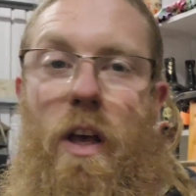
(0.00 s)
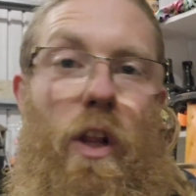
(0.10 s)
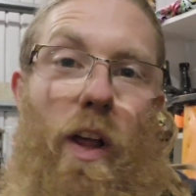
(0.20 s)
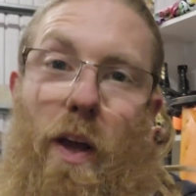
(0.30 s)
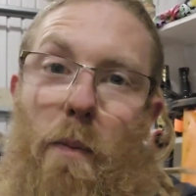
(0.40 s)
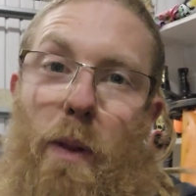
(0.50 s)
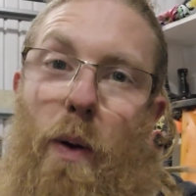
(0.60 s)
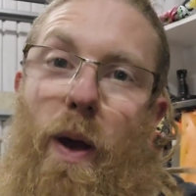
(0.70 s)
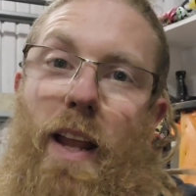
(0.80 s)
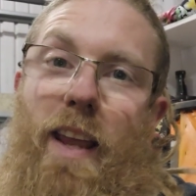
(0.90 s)
like I blow
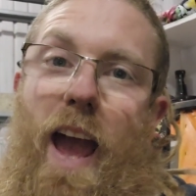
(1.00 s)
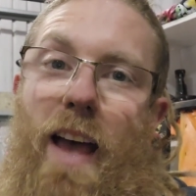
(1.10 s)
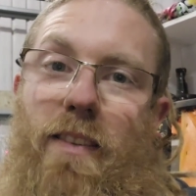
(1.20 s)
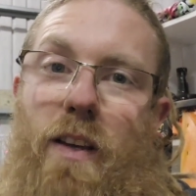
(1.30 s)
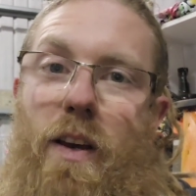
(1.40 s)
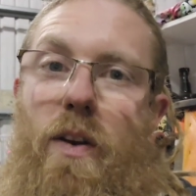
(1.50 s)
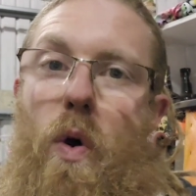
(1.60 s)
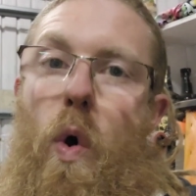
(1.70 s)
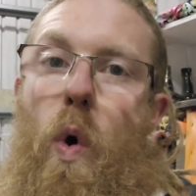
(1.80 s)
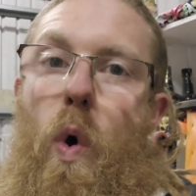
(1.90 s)
a head gasket,
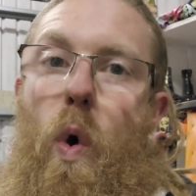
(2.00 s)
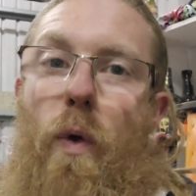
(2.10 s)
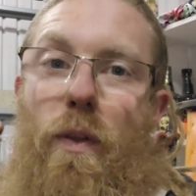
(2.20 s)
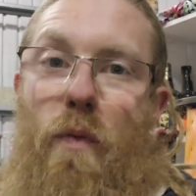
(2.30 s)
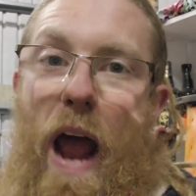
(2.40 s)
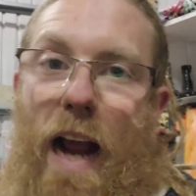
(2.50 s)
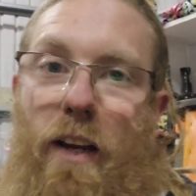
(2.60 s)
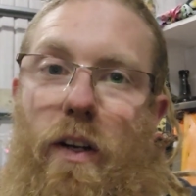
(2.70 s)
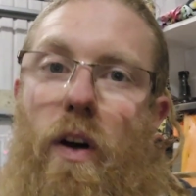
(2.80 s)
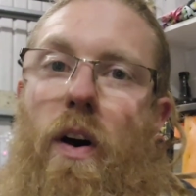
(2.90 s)
or the
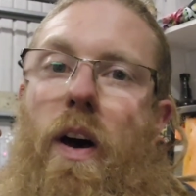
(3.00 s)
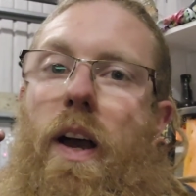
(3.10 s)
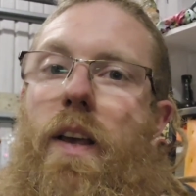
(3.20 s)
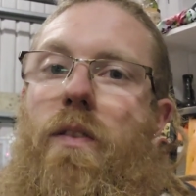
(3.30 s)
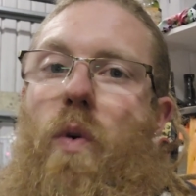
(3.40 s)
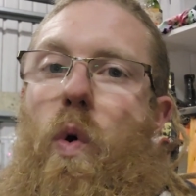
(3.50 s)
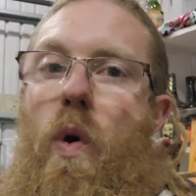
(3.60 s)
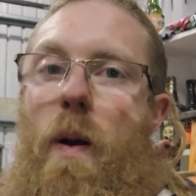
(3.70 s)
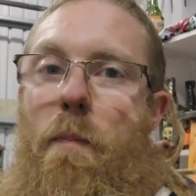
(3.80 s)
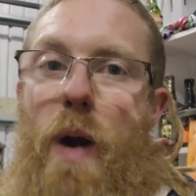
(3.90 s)
rack dies, or
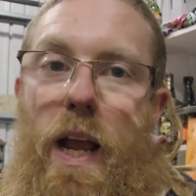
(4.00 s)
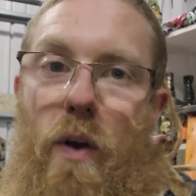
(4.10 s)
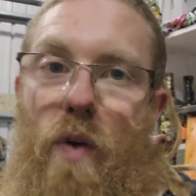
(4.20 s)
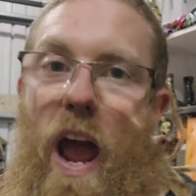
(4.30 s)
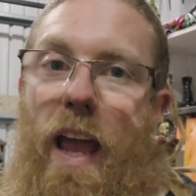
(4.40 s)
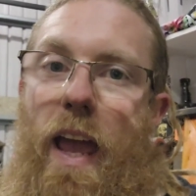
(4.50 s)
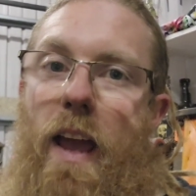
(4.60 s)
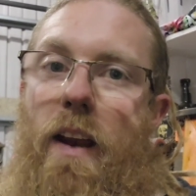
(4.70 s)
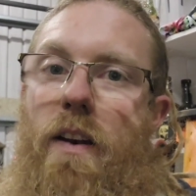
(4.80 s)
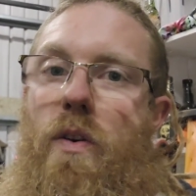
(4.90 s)
I break a rack
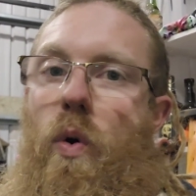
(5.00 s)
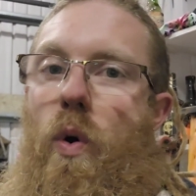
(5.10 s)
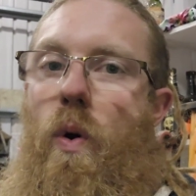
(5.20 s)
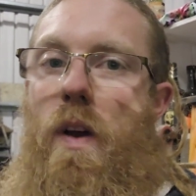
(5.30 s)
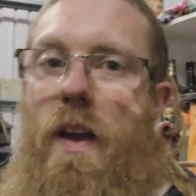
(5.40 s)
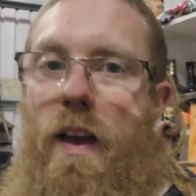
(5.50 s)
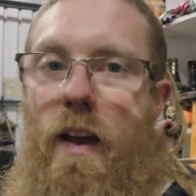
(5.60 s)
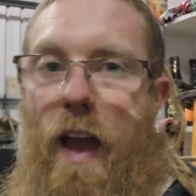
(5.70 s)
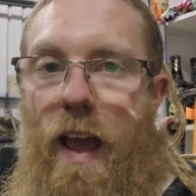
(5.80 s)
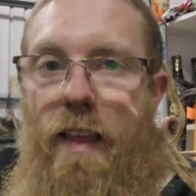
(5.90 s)
end, or
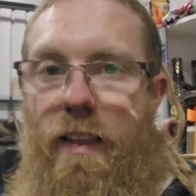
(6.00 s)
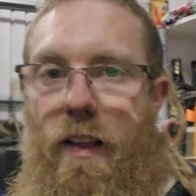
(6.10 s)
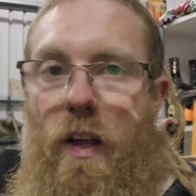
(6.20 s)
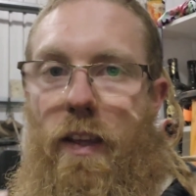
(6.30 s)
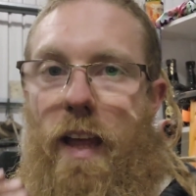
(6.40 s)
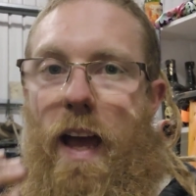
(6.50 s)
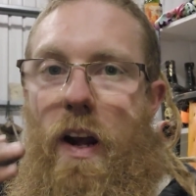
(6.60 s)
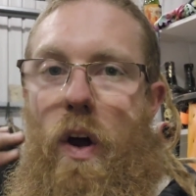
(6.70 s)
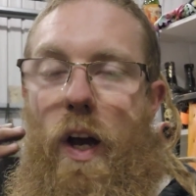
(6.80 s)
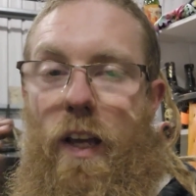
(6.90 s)
anything like
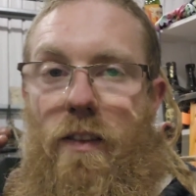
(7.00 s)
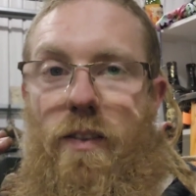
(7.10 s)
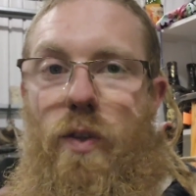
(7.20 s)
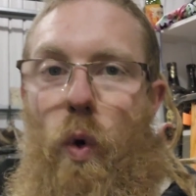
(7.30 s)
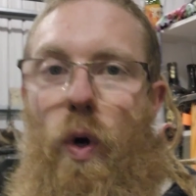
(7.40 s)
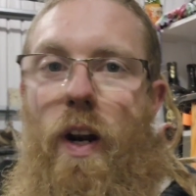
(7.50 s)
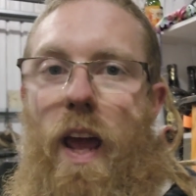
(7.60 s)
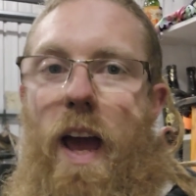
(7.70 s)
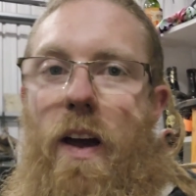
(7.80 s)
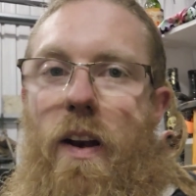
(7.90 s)
that, I can sort it
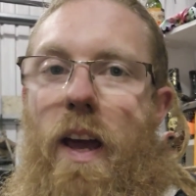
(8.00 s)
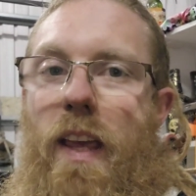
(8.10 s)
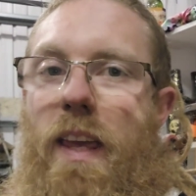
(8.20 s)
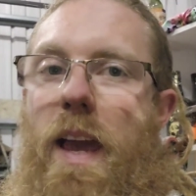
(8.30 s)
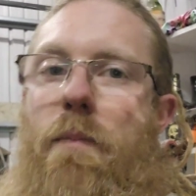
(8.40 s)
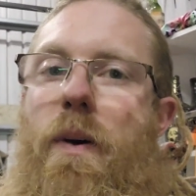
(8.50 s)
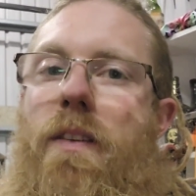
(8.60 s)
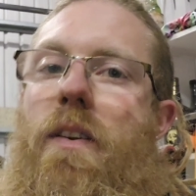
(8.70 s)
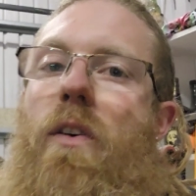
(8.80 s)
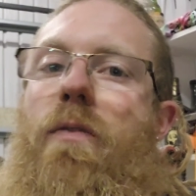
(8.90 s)
out and get
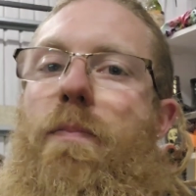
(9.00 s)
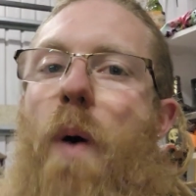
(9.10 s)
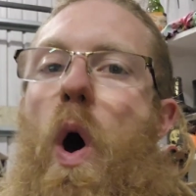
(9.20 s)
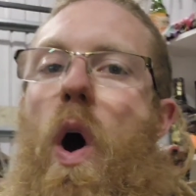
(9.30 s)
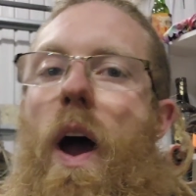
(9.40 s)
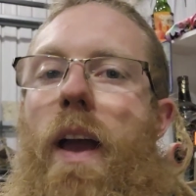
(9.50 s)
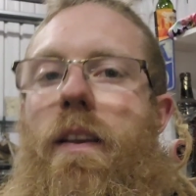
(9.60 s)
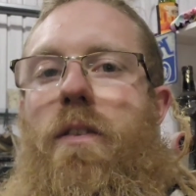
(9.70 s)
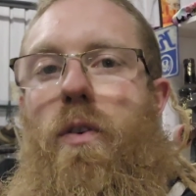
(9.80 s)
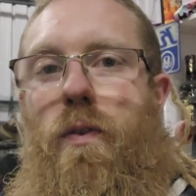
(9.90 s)
myself by
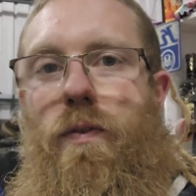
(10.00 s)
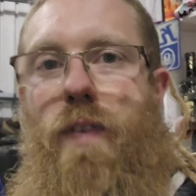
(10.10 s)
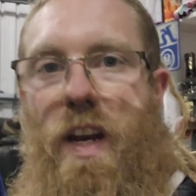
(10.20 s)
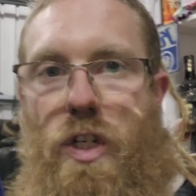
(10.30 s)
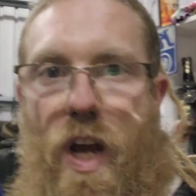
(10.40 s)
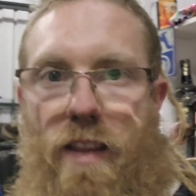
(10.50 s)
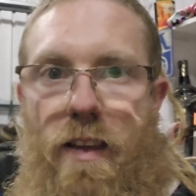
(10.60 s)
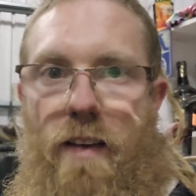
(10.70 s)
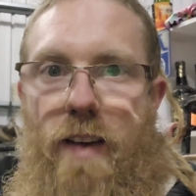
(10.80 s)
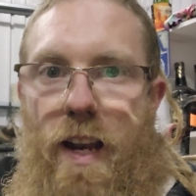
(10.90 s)
to finish out
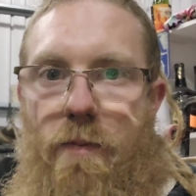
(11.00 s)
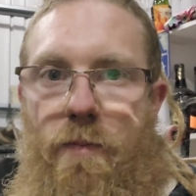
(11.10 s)
the event.